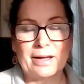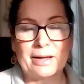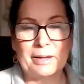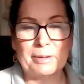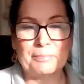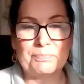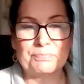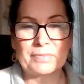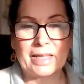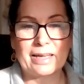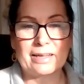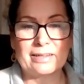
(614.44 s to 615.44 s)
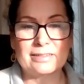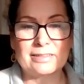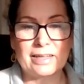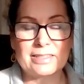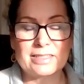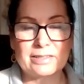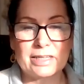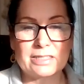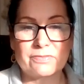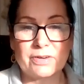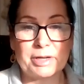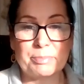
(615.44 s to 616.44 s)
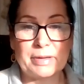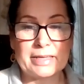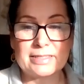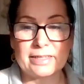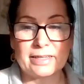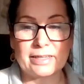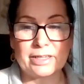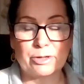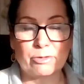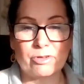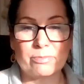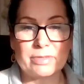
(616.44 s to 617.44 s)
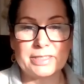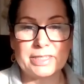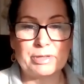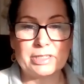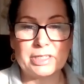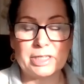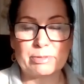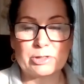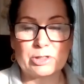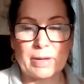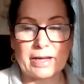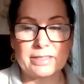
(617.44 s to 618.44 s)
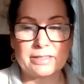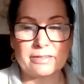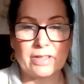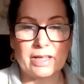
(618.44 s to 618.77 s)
And it's very basic, you know, from a CBT perspective.